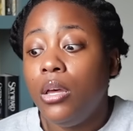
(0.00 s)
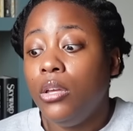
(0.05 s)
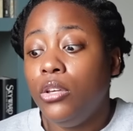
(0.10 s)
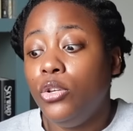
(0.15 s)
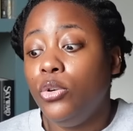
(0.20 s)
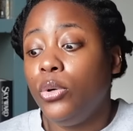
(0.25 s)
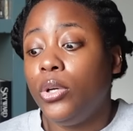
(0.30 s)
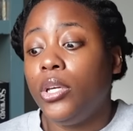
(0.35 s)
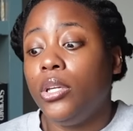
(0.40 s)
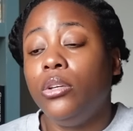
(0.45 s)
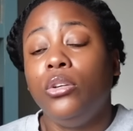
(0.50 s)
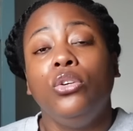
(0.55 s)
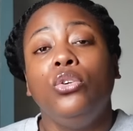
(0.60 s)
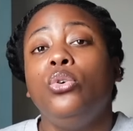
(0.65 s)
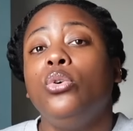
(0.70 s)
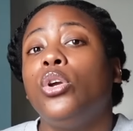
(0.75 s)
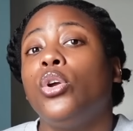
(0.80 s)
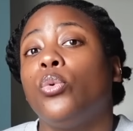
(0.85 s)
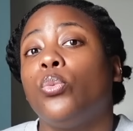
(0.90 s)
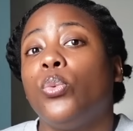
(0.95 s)
You
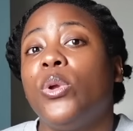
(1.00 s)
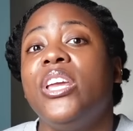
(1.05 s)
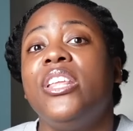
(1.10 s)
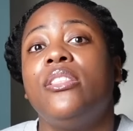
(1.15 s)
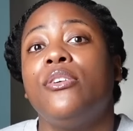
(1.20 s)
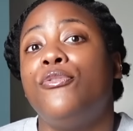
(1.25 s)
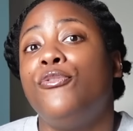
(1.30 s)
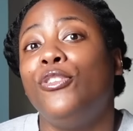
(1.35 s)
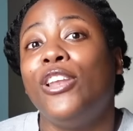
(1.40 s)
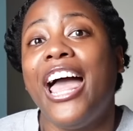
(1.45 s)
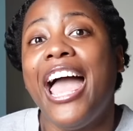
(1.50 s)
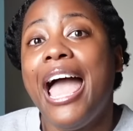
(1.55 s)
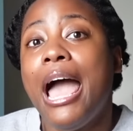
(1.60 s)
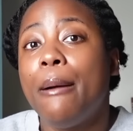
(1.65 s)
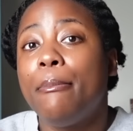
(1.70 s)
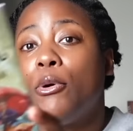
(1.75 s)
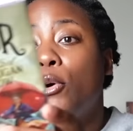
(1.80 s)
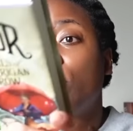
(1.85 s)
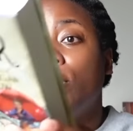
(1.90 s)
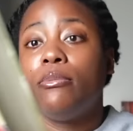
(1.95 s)
could read the
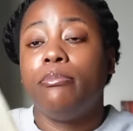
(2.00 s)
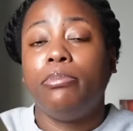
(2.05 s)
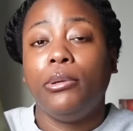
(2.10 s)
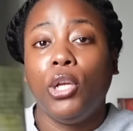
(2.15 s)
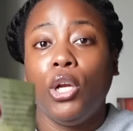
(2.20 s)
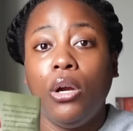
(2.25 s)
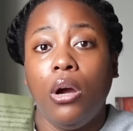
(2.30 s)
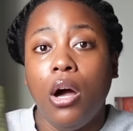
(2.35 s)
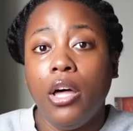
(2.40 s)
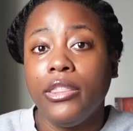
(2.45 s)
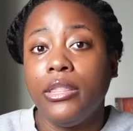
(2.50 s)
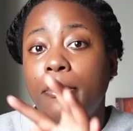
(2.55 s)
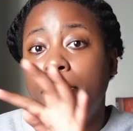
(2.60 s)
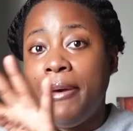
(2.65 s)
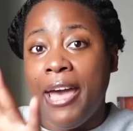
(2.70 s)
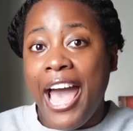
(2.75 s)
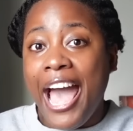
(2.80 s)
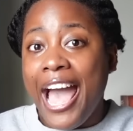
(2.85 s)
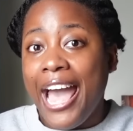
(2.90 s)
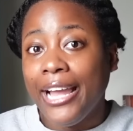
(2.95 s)
flap or the blurb on the
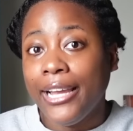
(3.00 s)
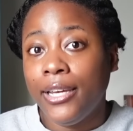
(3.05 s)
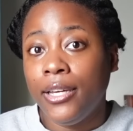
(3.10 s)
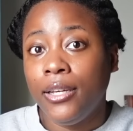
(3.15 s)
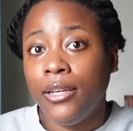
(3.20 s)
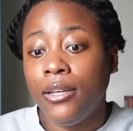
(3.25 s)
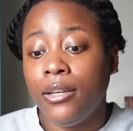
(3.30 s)
back.